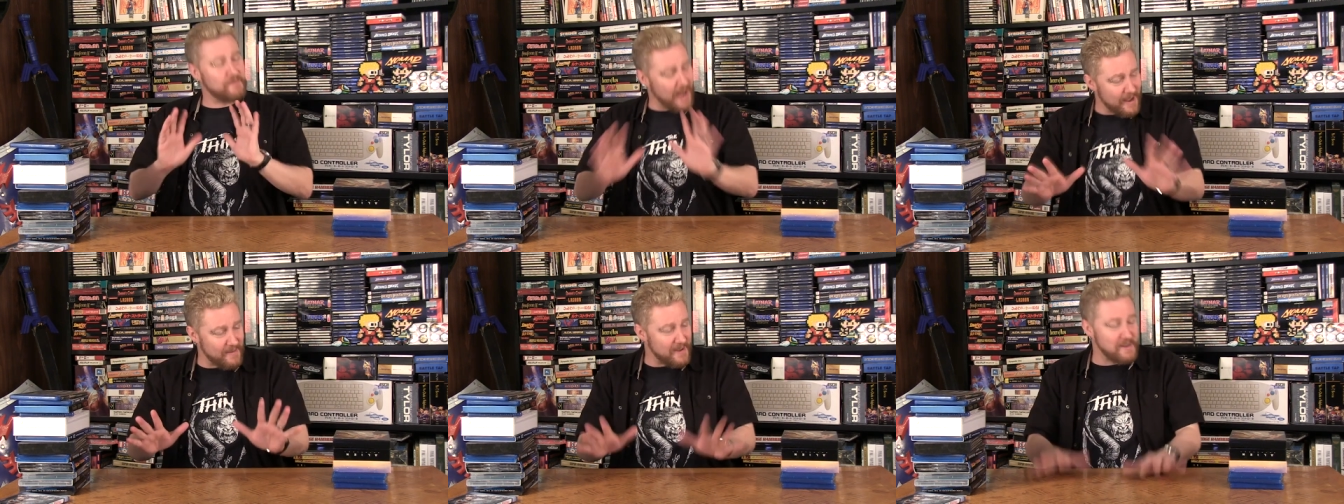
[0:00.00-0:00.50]

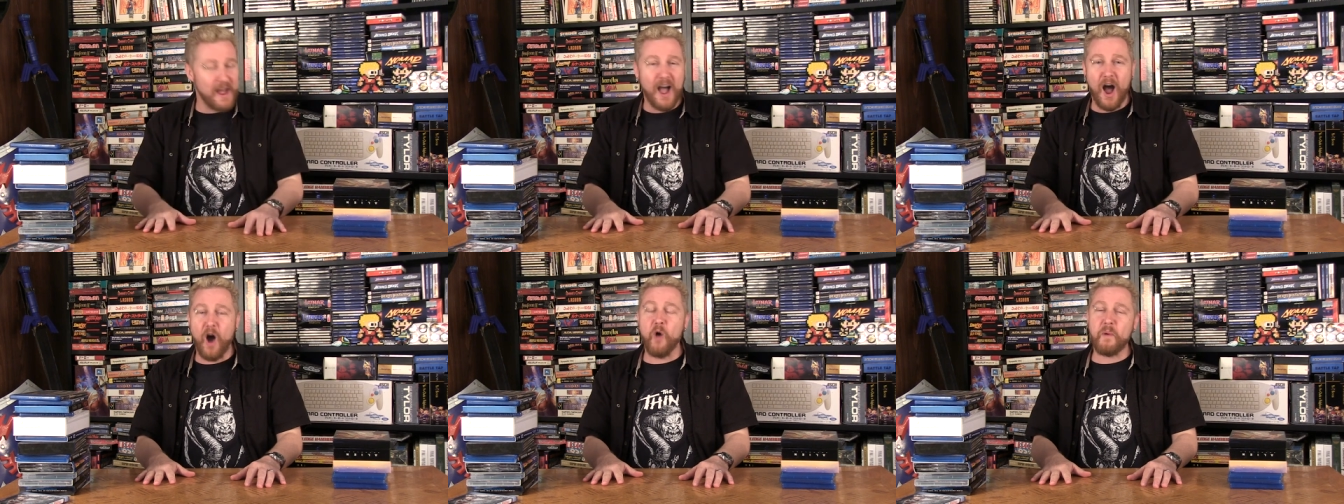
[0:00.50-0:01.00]
I, I,
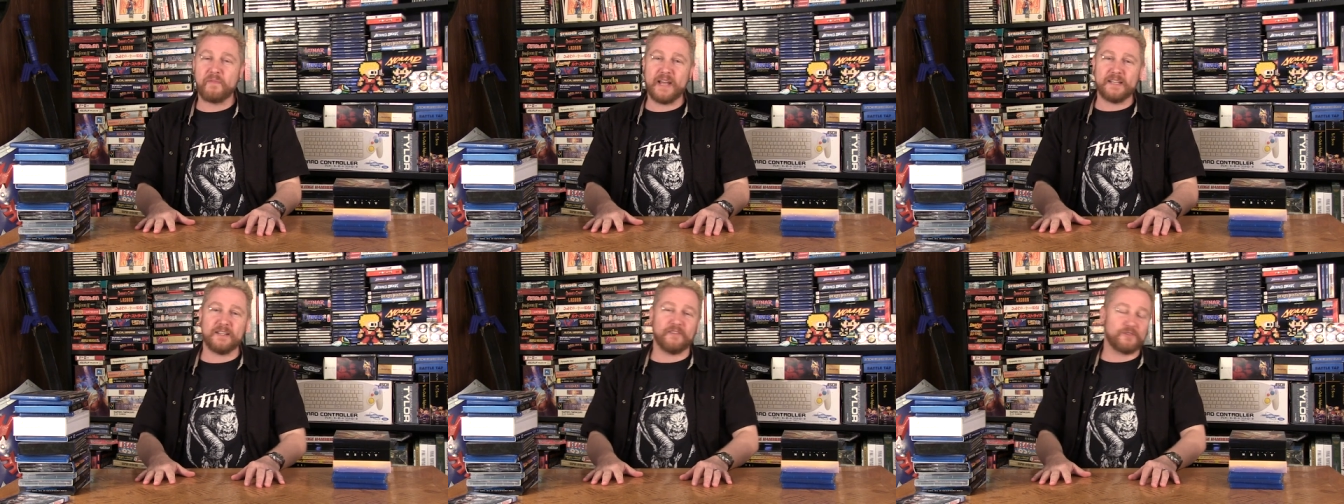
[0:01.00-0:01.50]
I hope I've
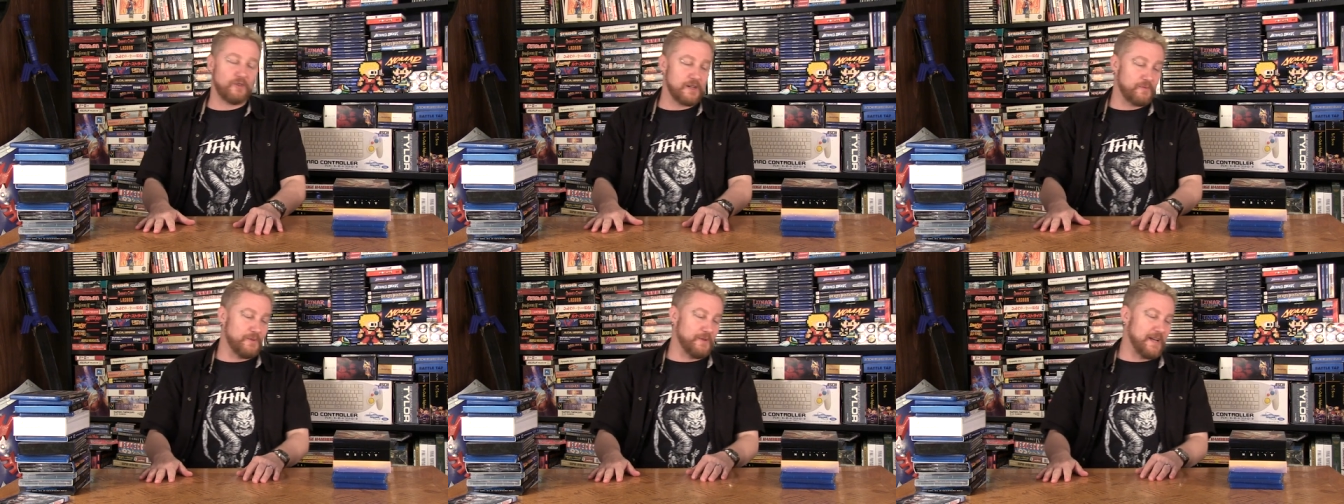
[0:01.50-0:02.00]
gained enough
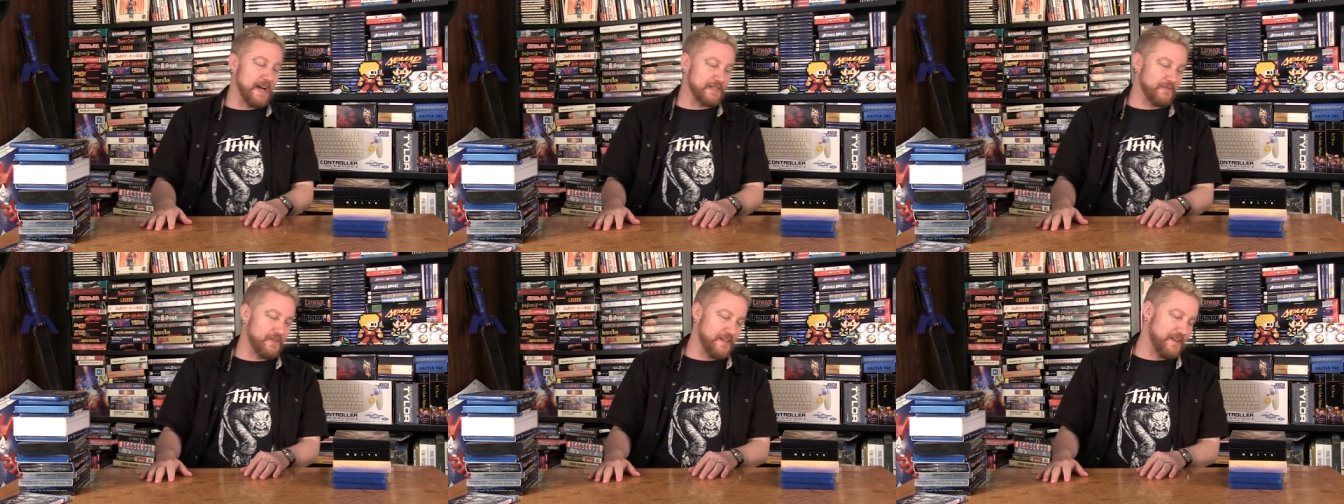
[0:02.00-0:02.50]
trust with you guys
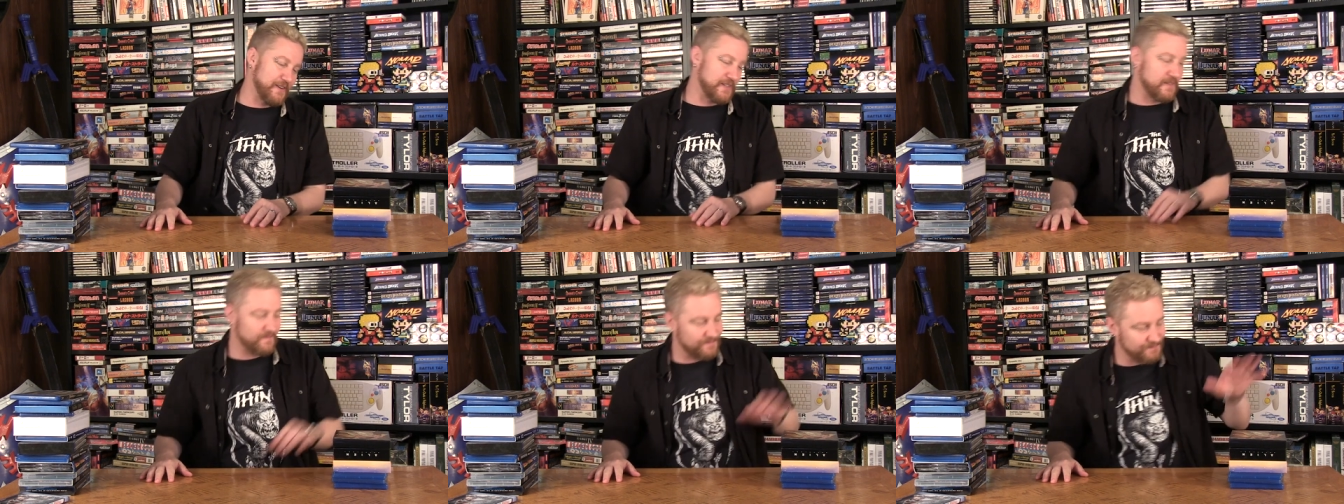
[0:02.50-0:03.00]
over the years.